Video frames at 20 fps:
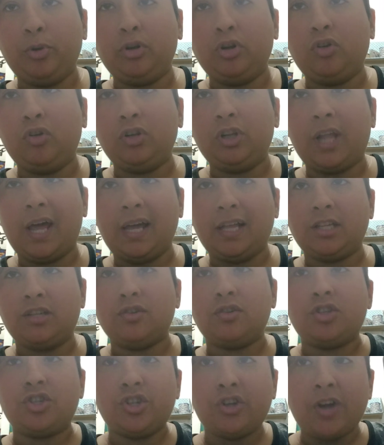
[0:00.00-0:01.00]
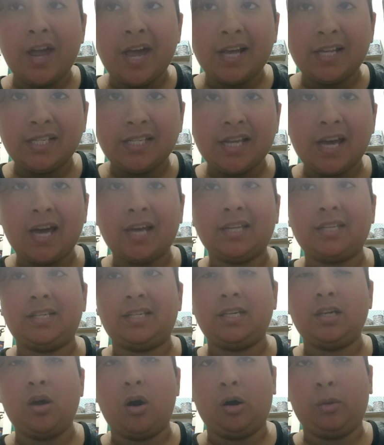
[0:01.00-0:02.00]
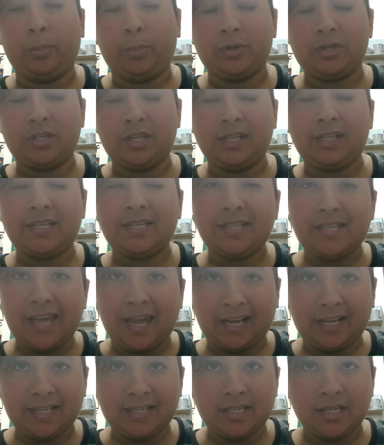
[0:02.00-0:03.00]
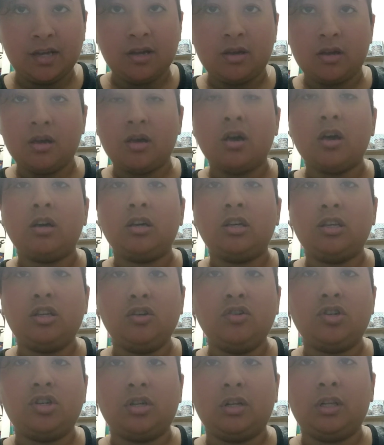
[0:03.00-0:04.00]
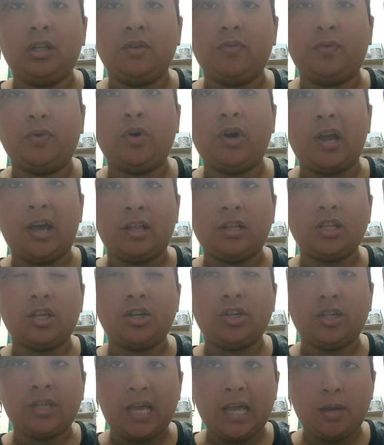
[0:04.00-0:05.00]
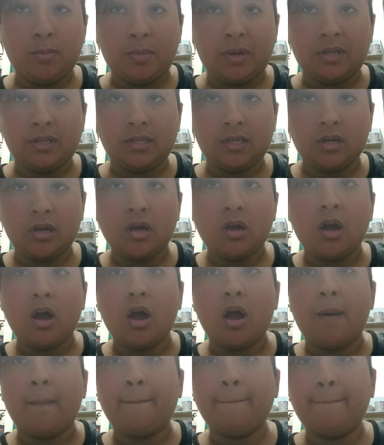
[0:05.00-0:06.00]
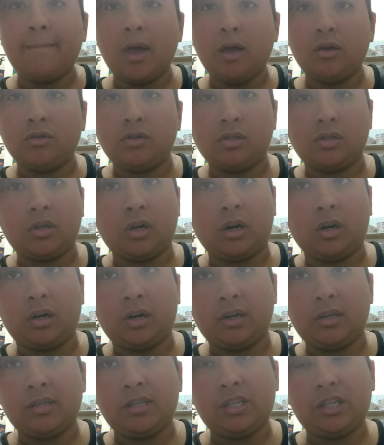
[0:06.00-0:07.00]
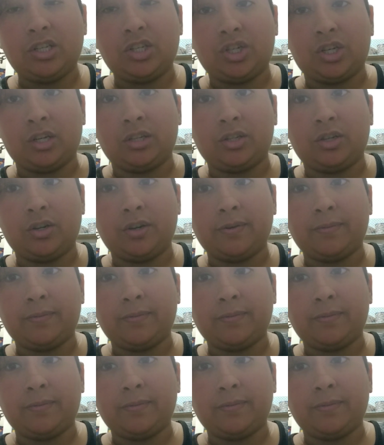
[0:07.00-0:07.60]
who like to dress as the opposite sex, usually for entertainment. Most are cisgender.